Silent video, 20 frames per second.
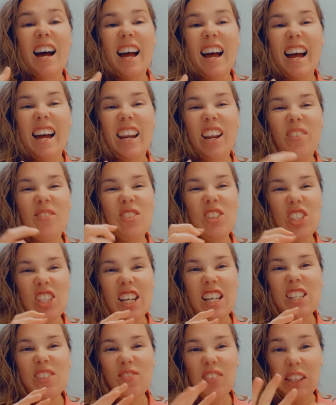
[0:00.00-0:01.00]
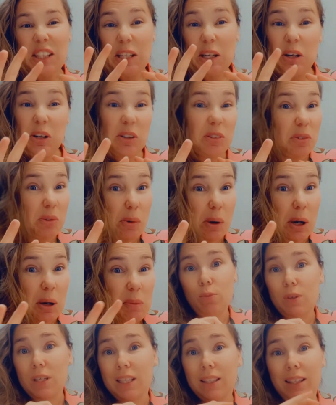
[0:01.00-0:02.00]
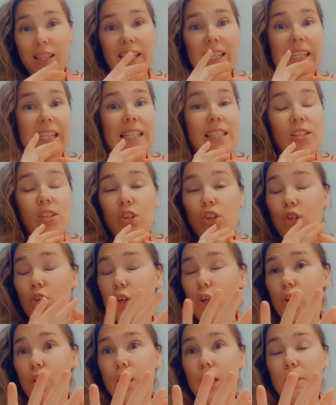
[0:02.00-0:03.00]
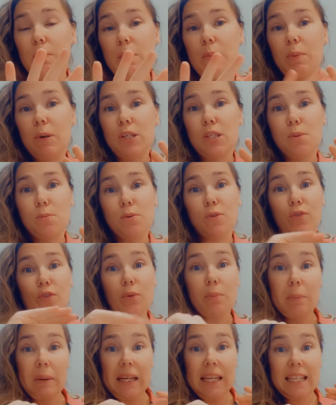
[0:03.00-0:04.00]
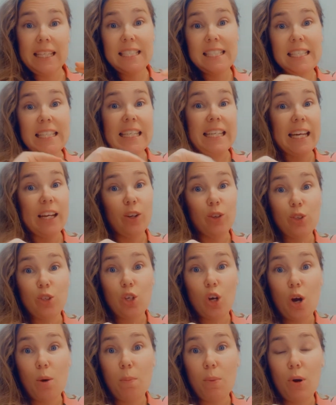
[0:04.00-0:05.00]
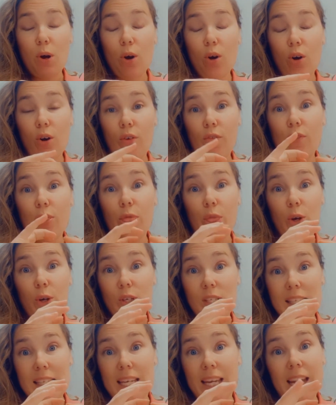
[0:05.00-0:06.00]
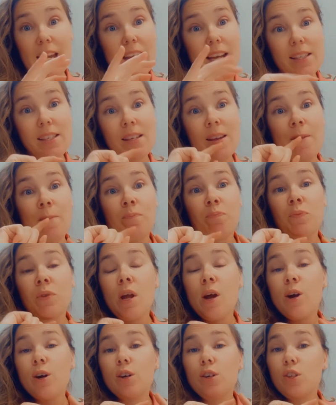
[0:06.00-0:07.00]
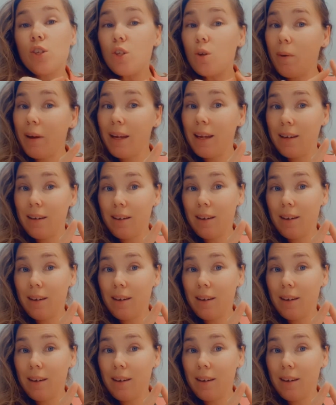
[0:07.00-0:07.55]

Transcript: and I'm just feeling overwhelmed and like it is not going to be possible for me to get on top of those layouts. So I had an